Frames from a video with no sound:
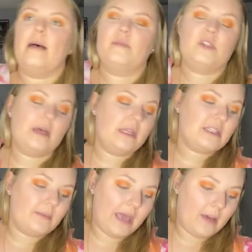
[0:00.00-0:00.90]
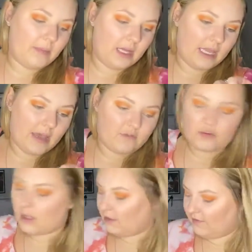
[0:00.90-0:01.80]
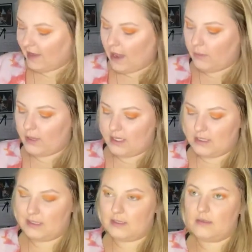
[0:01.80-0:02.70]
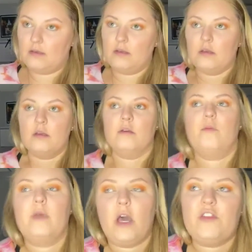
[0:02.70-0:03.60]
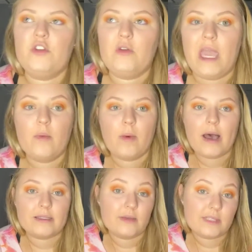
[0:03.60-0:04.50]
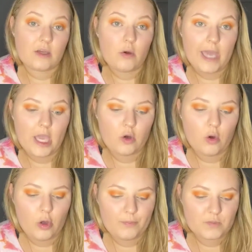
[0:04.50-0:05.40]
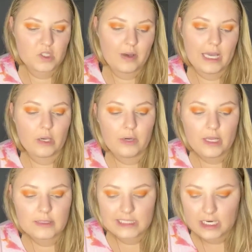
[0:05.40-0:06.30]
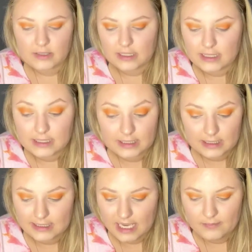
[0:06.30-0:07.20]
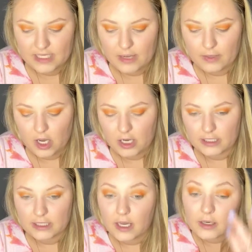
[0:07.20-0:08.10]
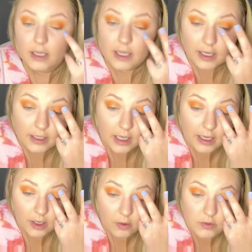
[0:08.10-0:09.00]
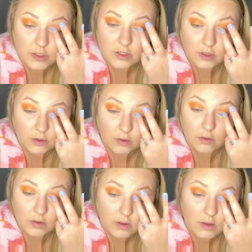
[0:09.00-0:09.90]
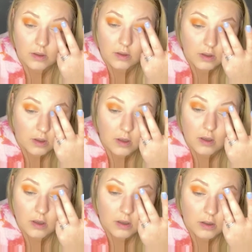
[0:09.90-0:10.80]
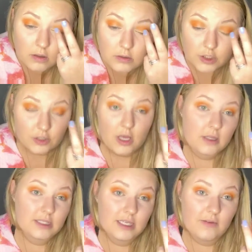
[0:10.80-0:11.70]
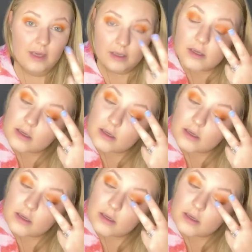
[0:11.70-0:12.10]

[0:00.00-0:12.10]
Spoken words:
So what ended up happening after all of that was we got the new cable box. I was like, okay, cool. So I go downstairs. This is like the same day we got it done. And I go to turn on the TV.